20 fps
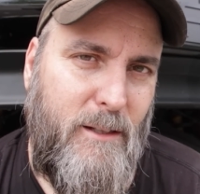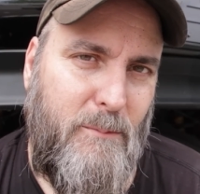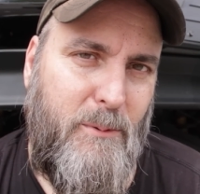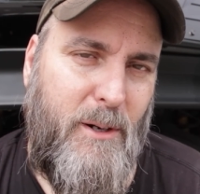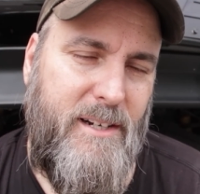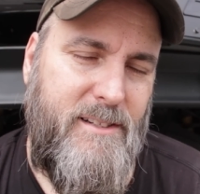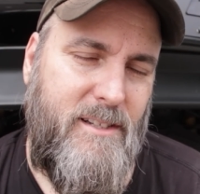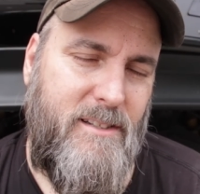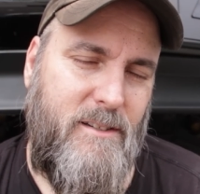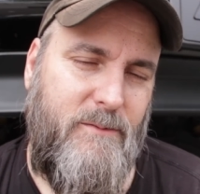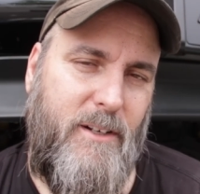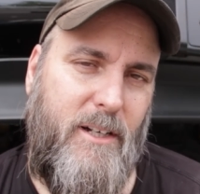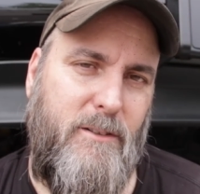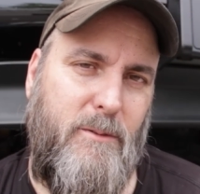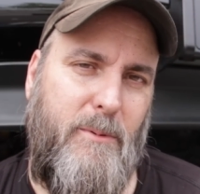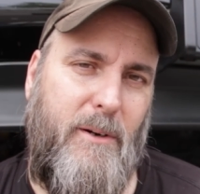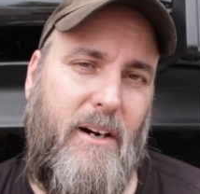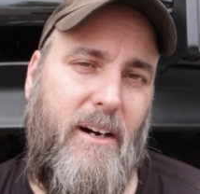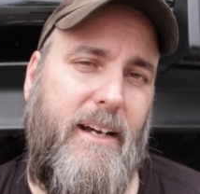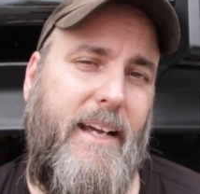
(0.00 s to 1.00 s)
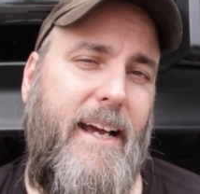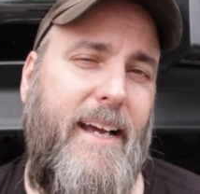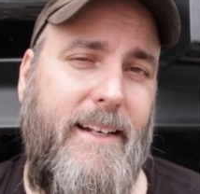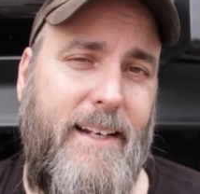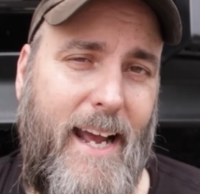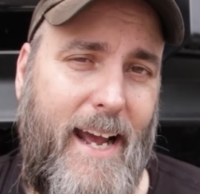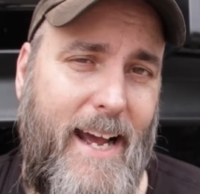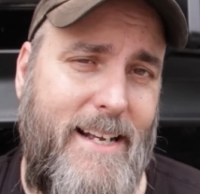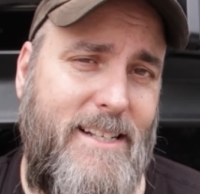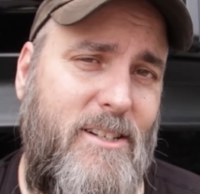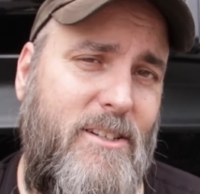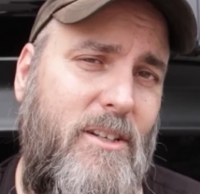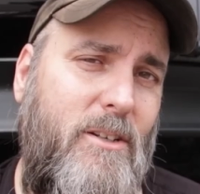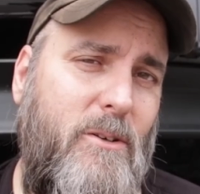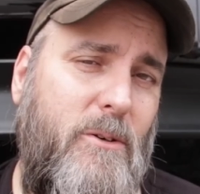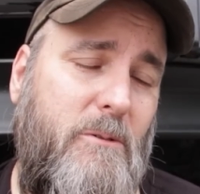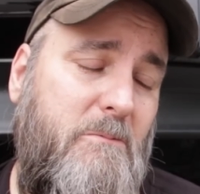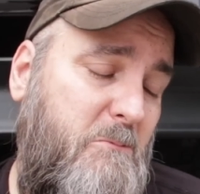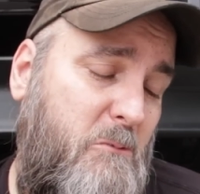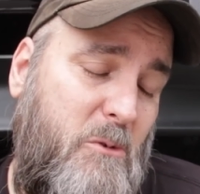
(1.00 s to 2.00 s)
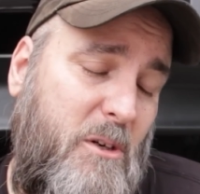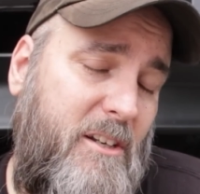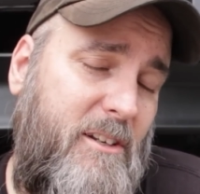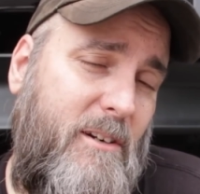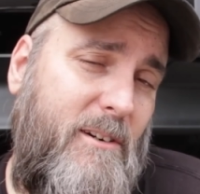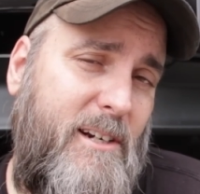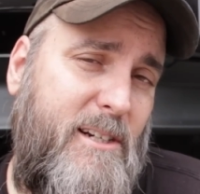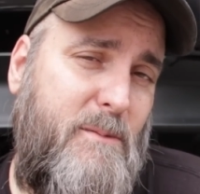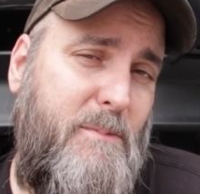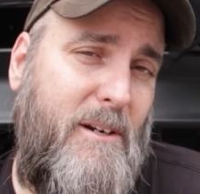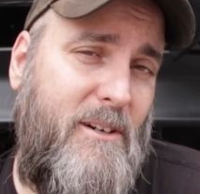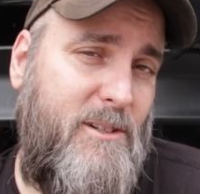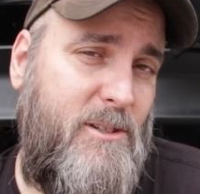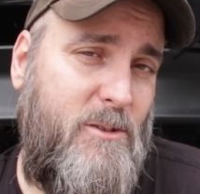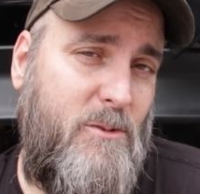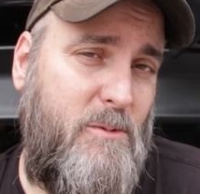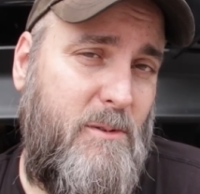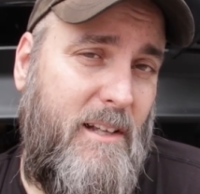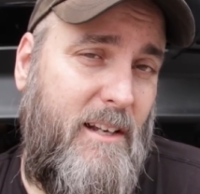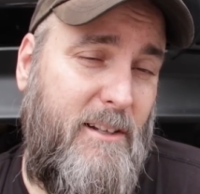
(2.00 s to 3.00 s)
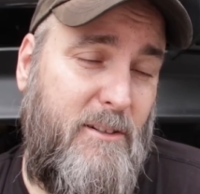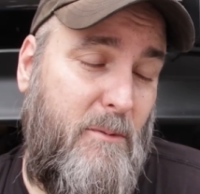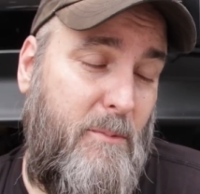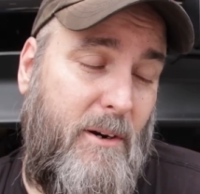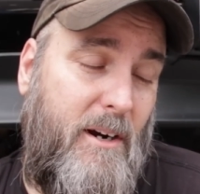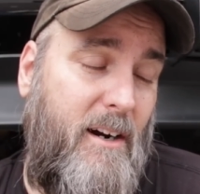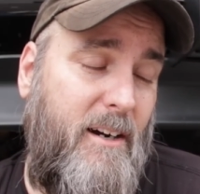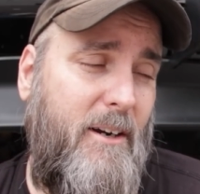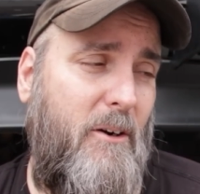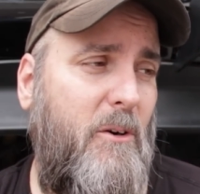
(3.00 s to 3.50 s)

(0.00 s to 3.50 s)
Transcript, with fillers: the praises of Edelbrock and ask you, what are your experiences with Edelbrock?